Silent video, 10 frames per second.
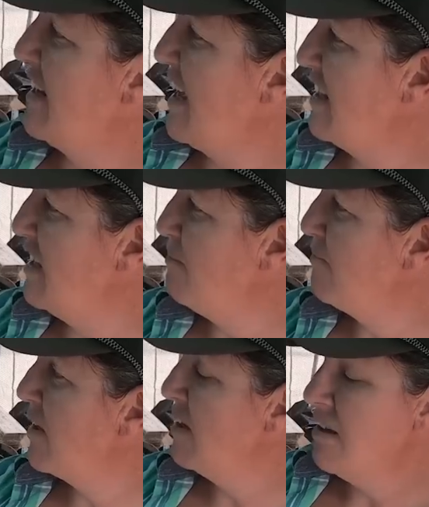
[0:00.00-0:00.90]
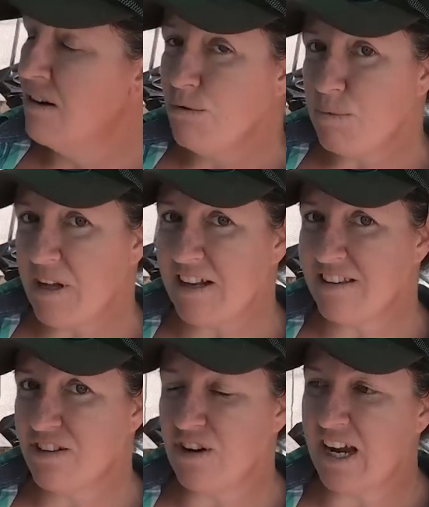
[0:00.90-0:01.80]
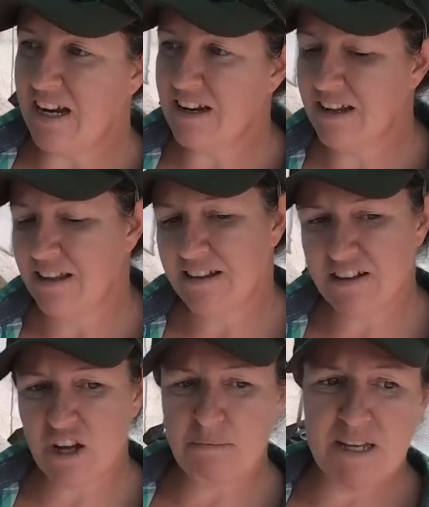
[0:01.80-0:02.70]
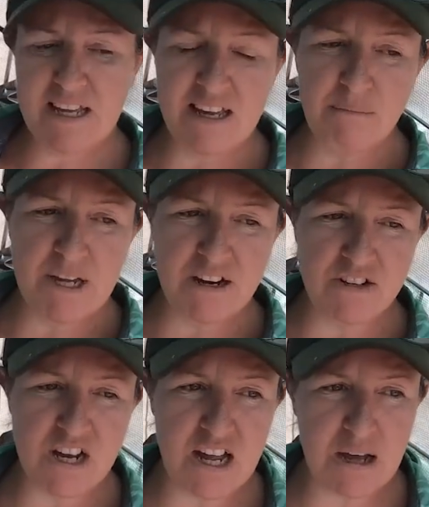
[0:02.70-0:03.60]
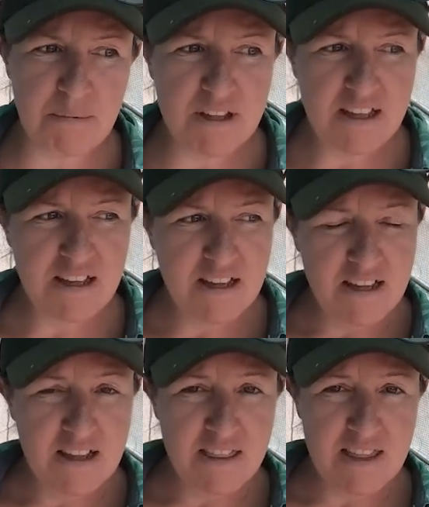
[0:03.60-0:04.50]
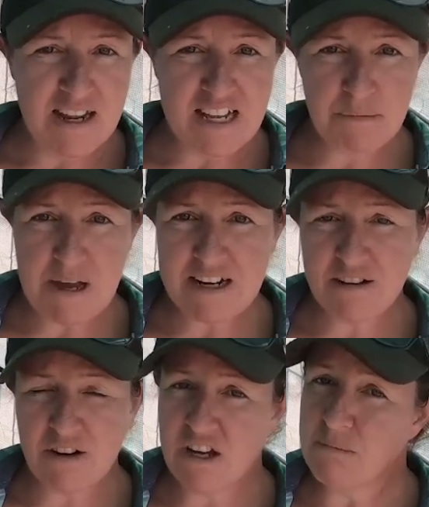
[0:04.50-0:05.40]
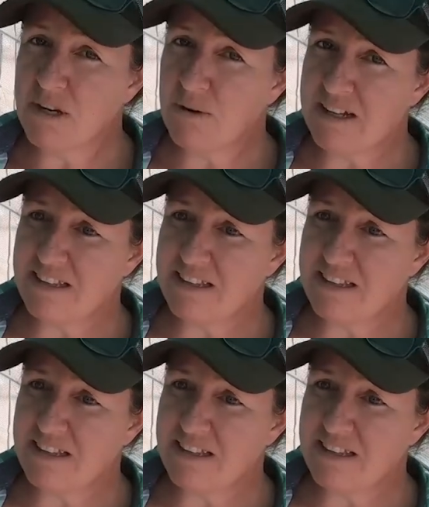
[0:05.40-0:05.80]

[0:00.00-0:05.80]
and getting them. Replace the drain. This could be a bigger job than I expect, or it could be quite